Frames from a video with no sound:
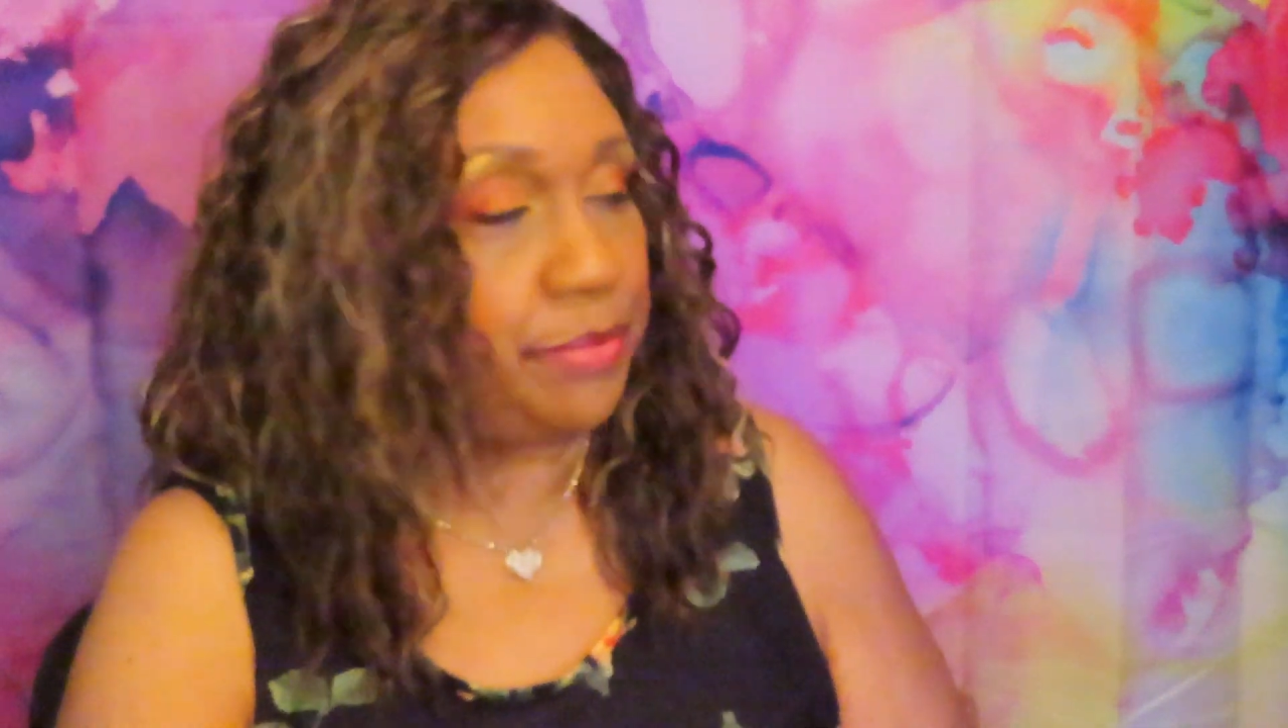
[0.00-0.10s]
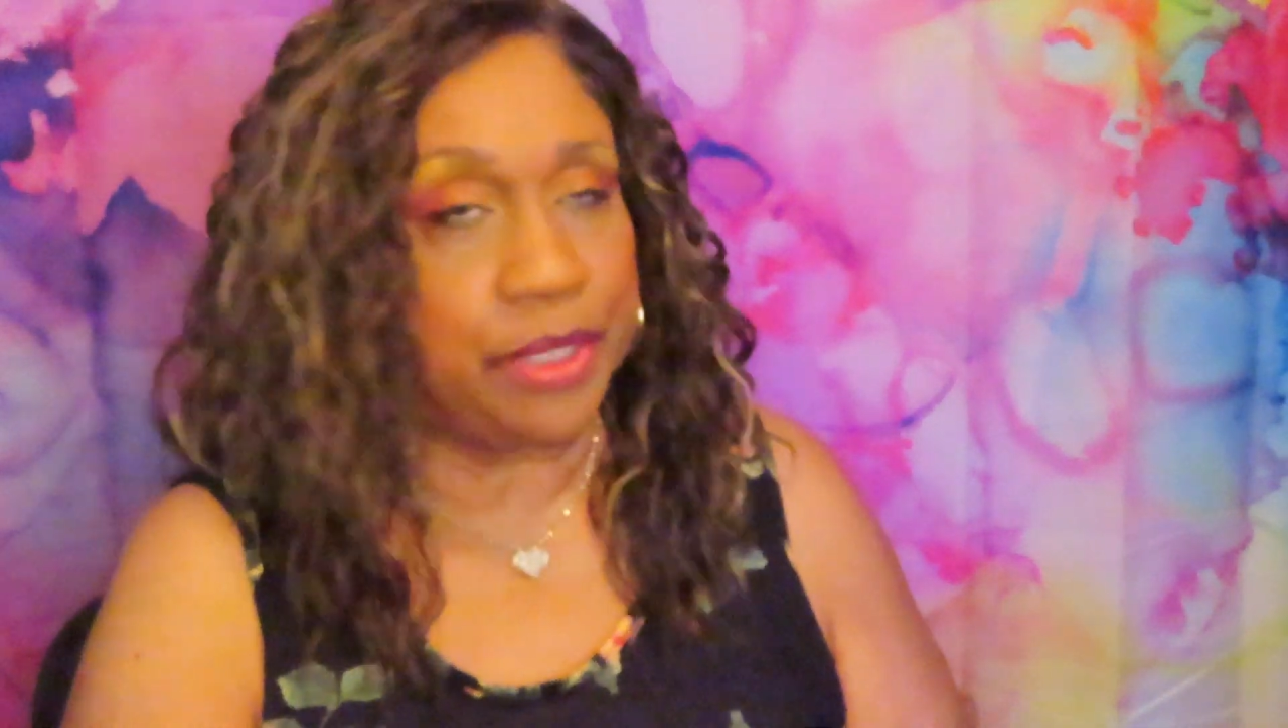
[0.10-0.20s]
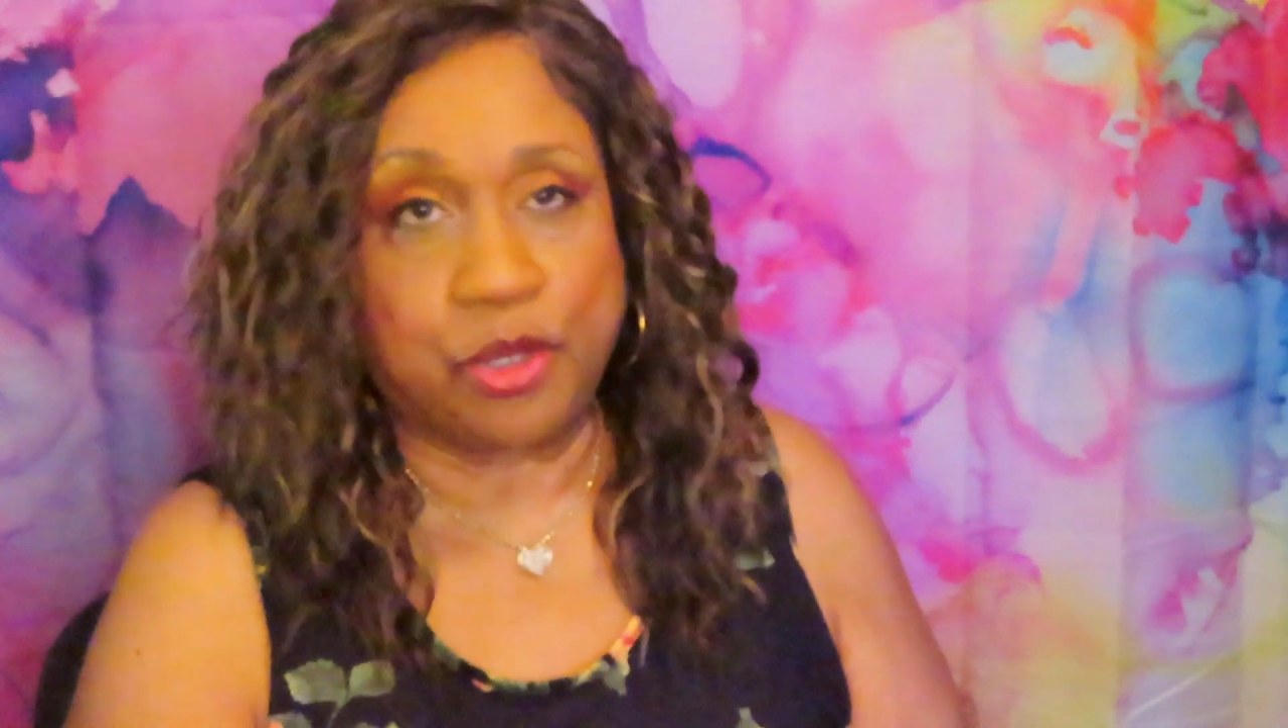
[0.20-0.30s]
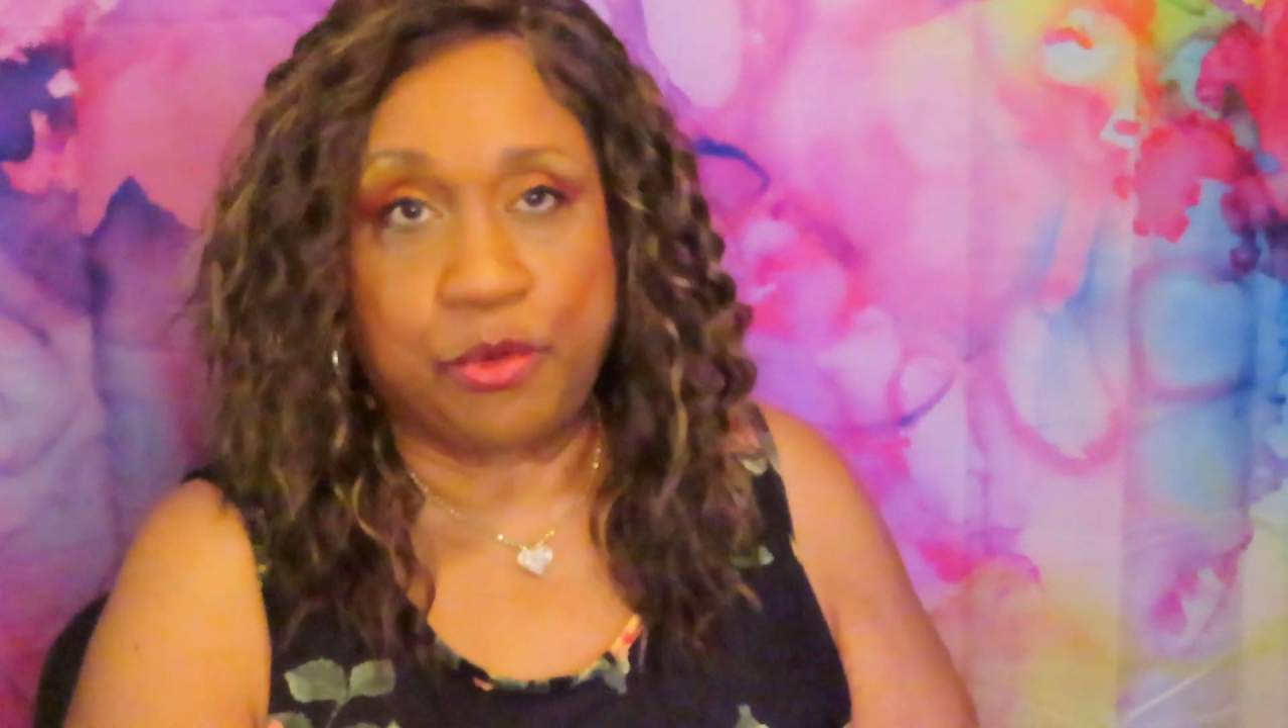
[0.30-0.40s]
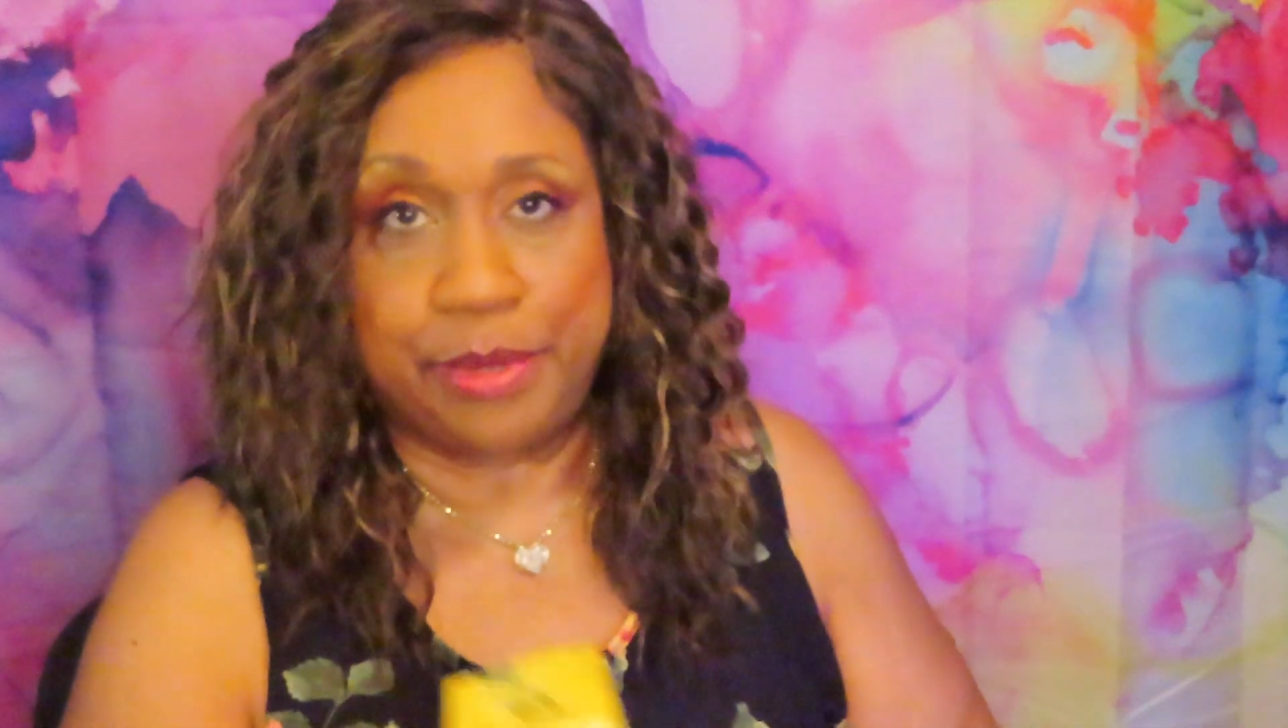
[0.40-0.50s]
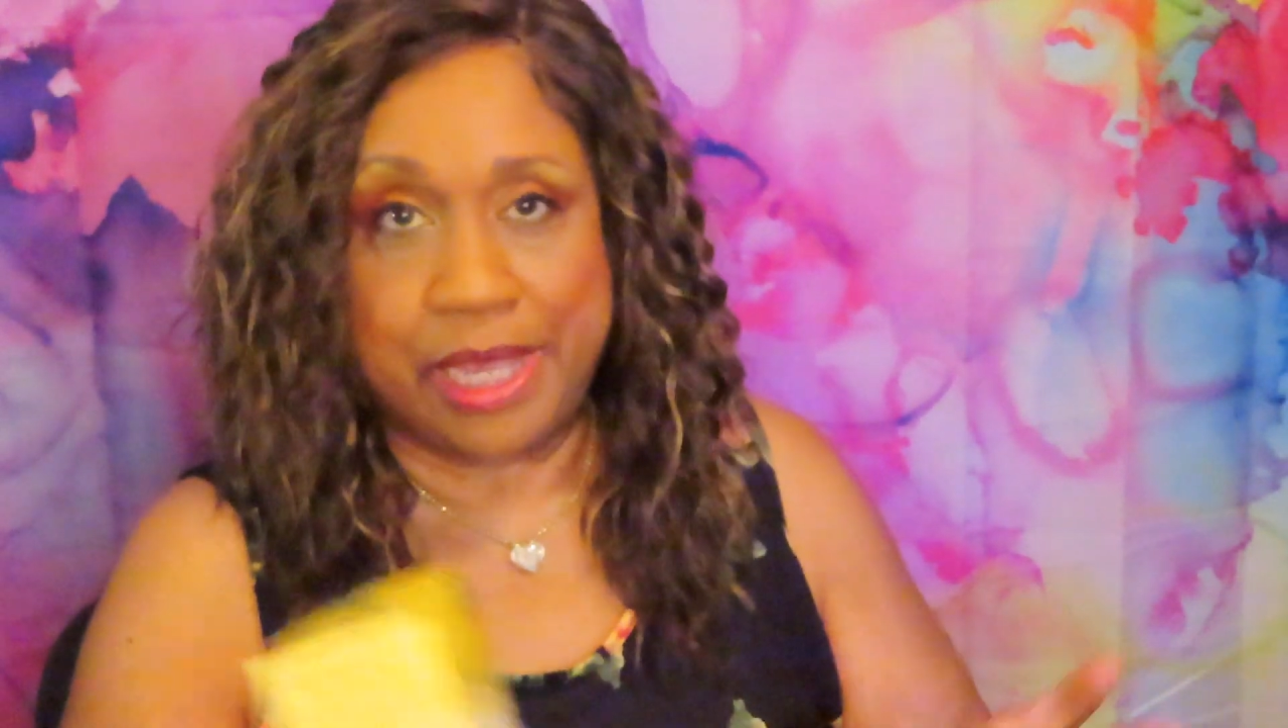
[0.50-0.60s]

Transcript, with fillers: big old